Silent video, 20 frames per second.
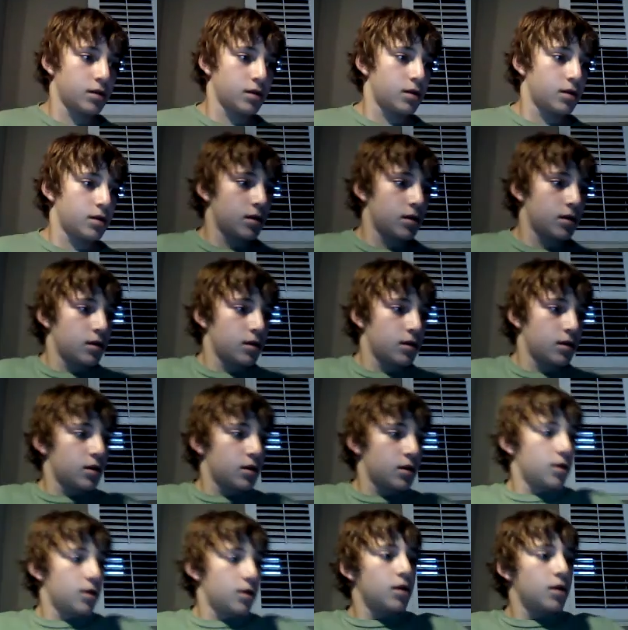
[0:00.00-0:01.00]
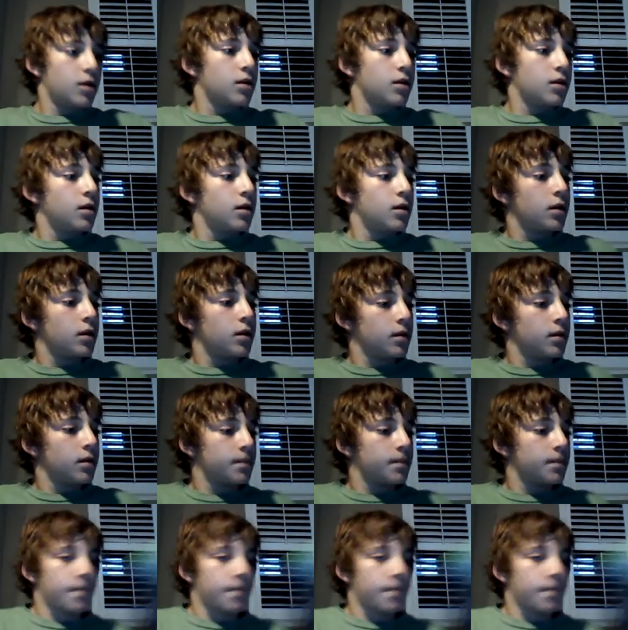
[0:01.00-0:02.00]

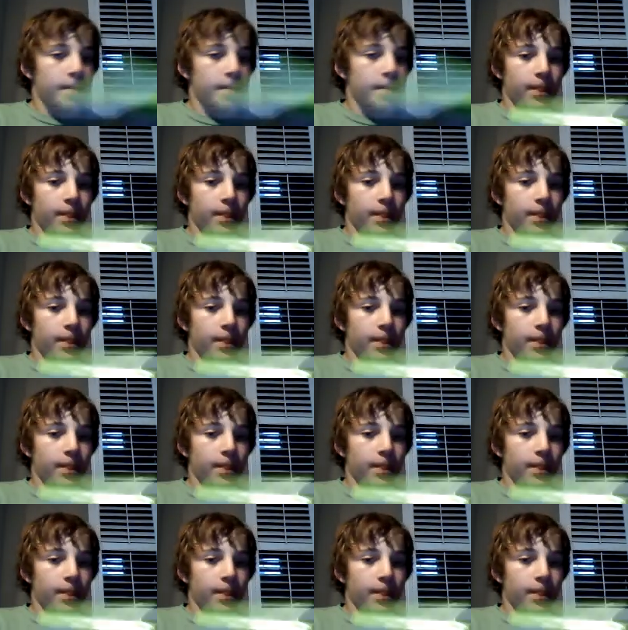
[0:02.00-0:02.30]
[no speech]